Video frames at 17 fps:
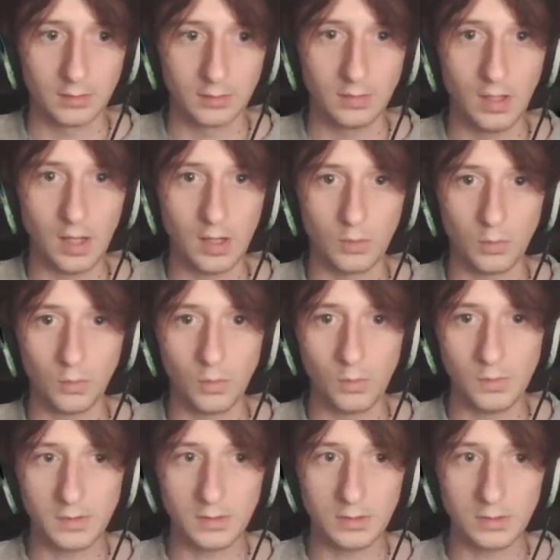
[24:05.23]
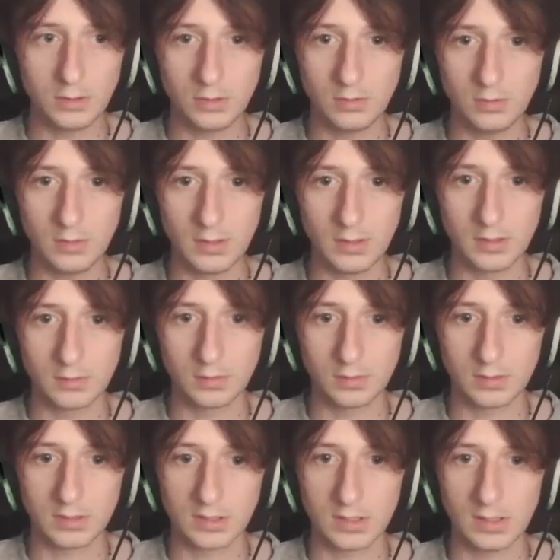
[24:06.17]
now what we're going to do is we're
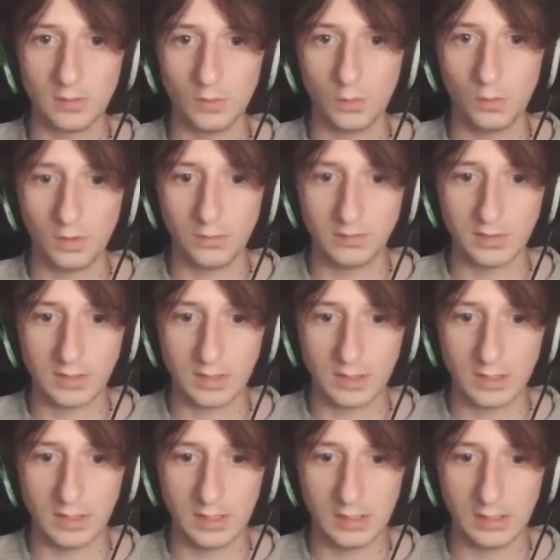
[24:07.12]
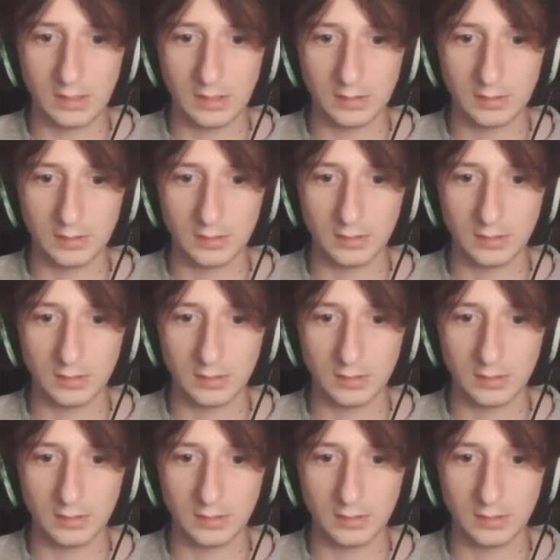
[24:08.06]
going to stick ones here.